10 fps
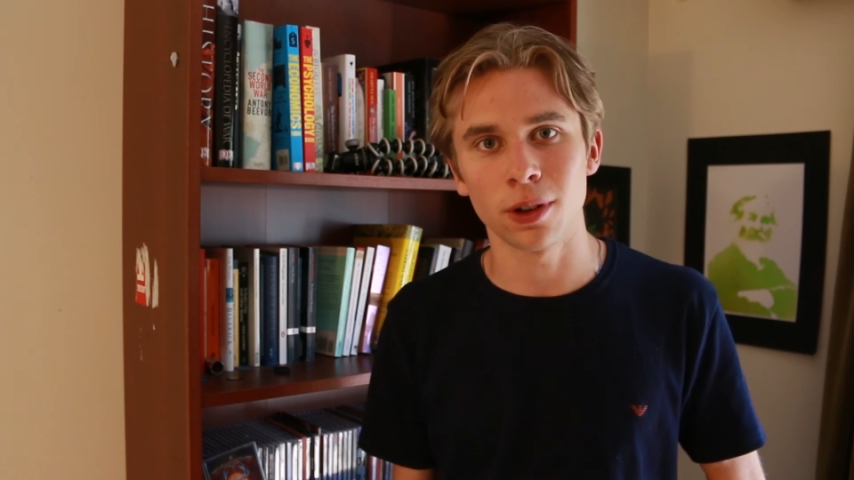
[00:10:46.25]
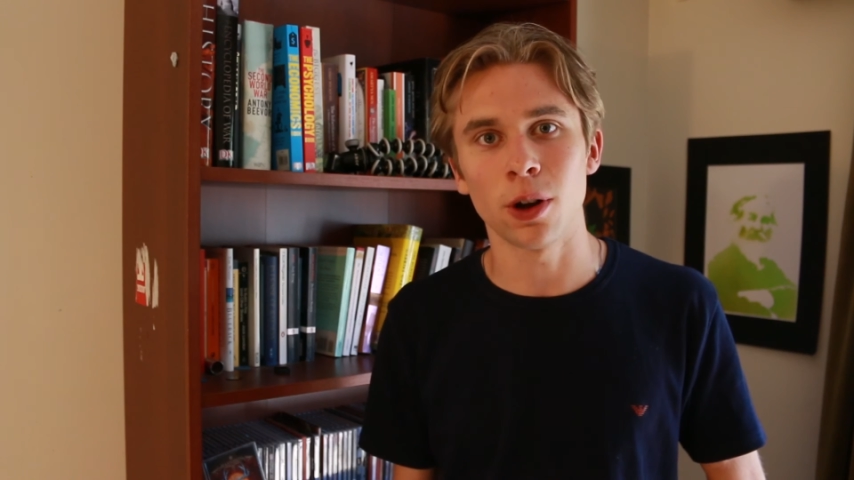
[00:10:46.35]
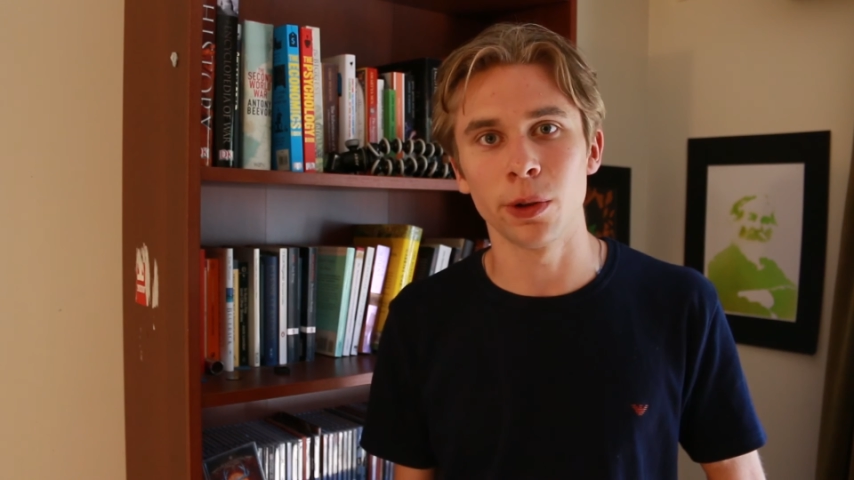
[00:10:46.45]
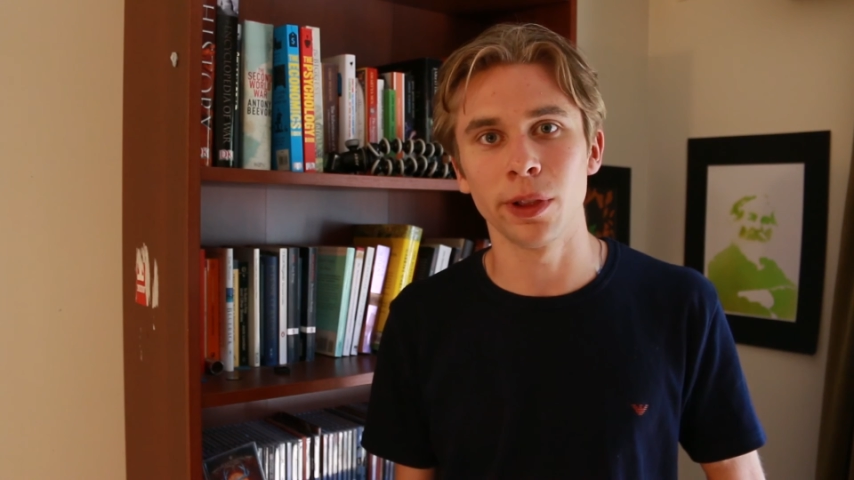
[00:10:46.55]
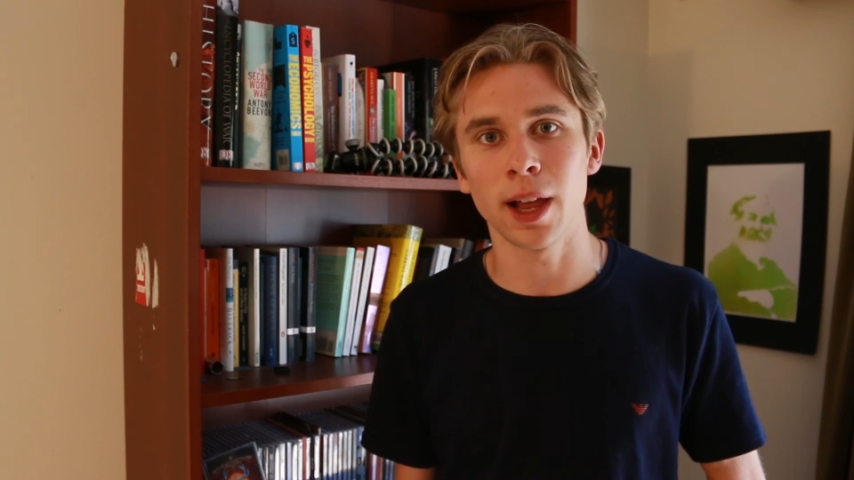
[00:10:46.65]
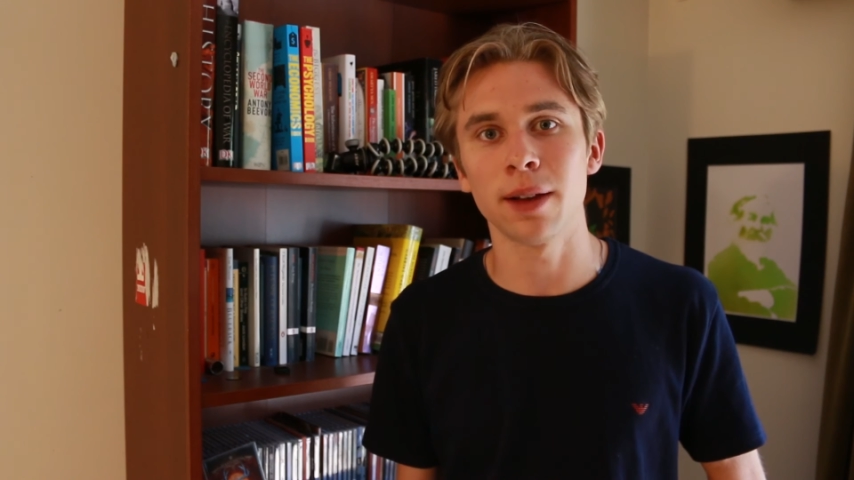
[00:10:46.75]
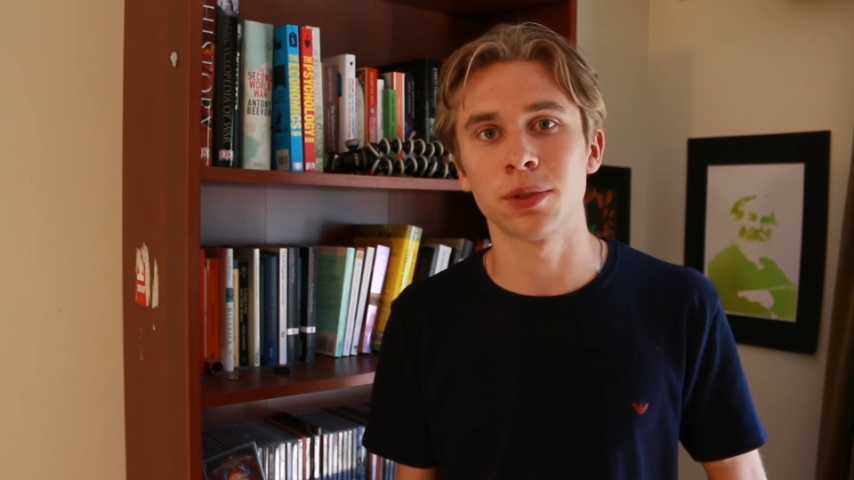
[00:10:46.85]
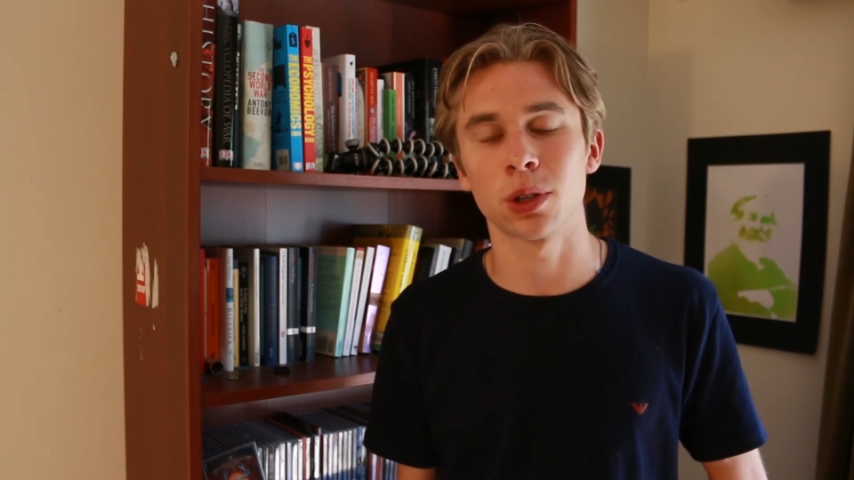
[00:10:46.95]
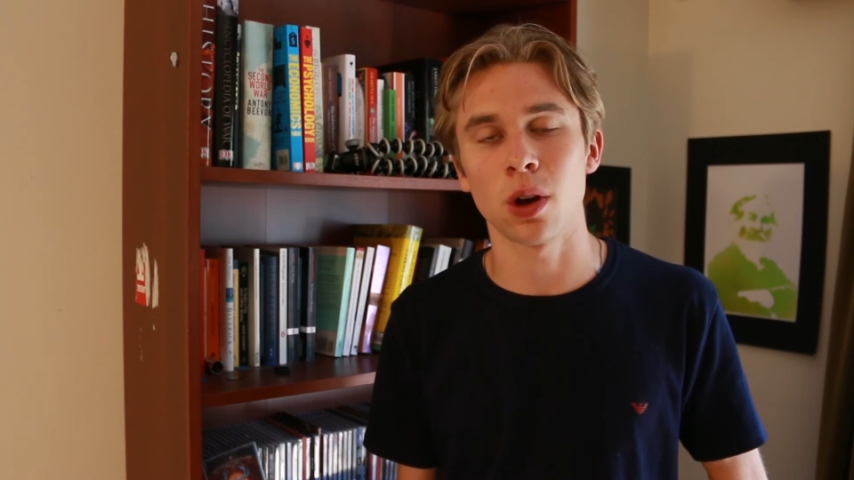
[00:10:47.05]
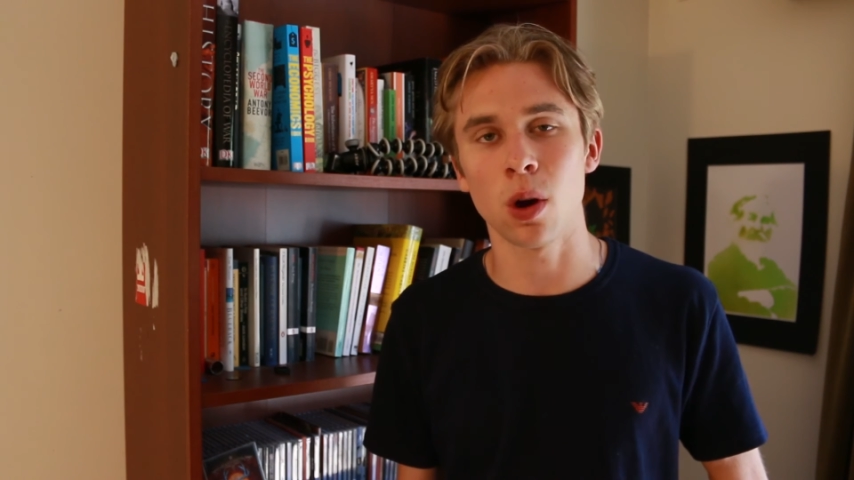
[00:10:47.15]
on
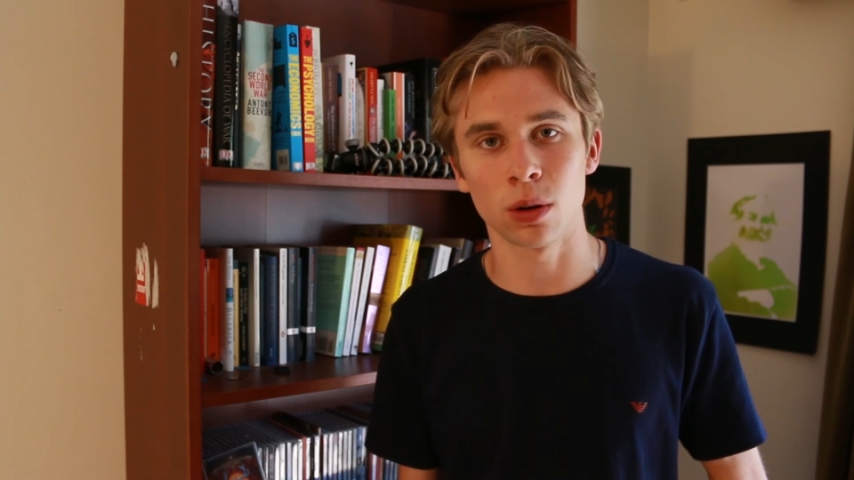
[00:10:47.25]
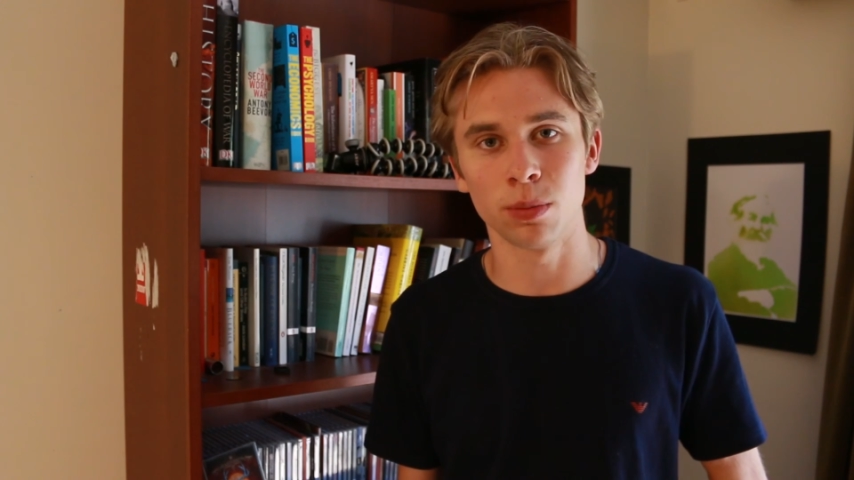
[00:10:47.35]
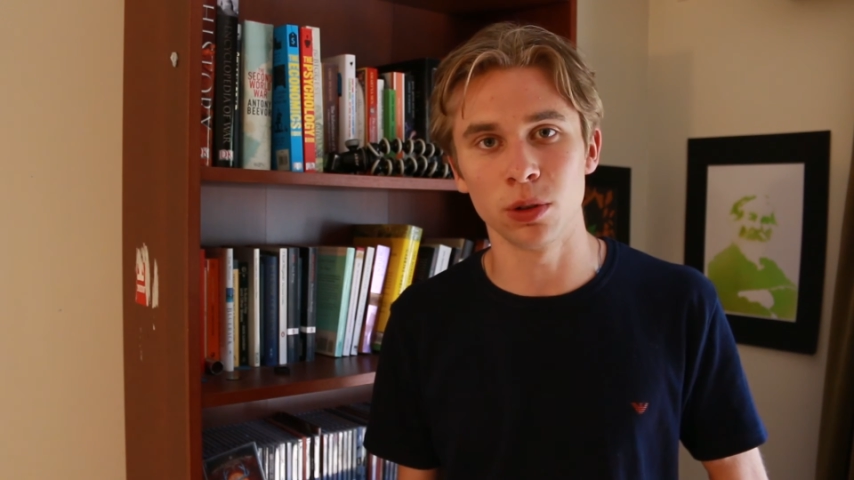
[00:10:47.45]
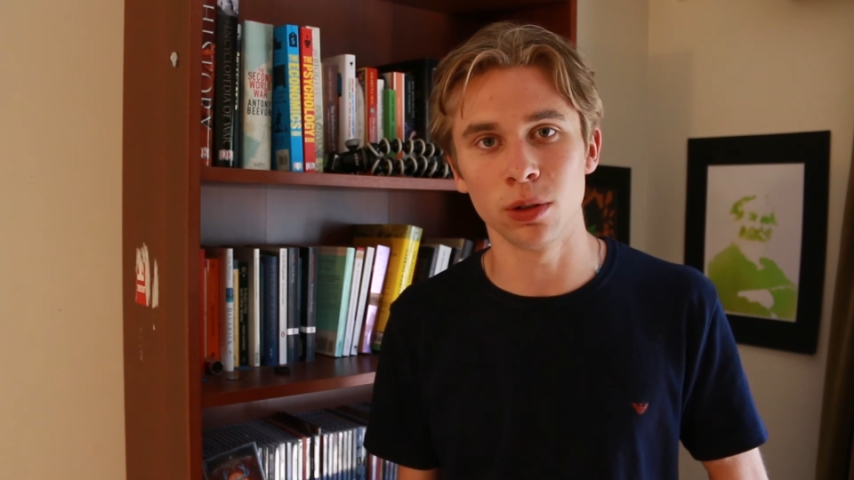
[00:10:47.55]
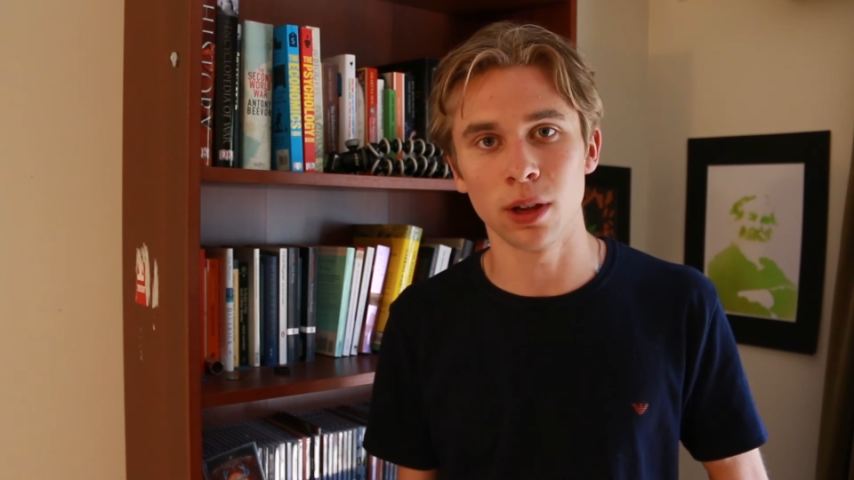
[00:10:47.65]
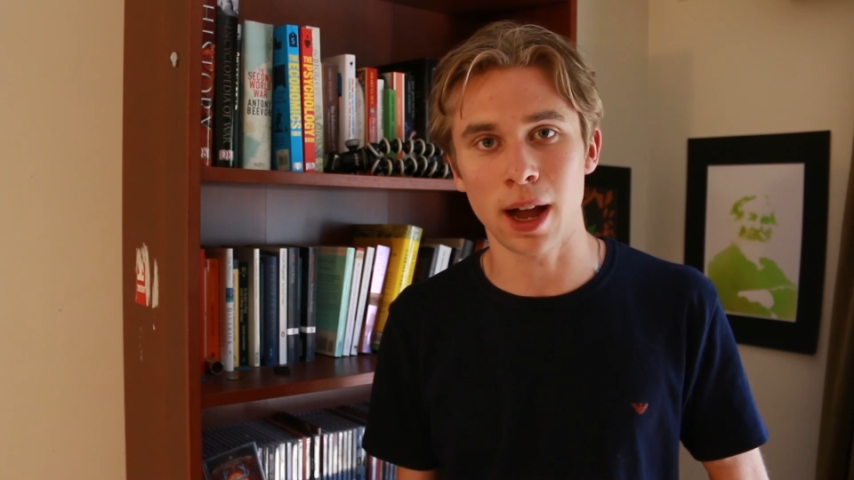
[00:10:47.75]
life's horrible,